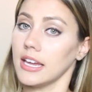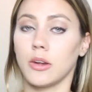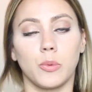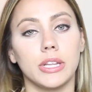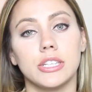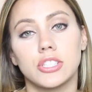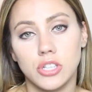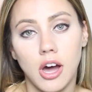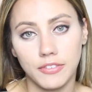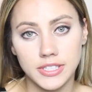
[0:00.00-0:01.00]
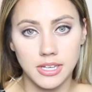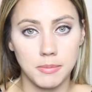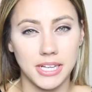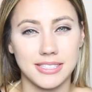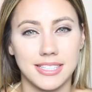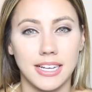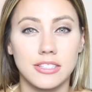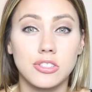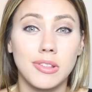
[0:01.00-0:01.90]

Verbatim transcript: it really softens up that skin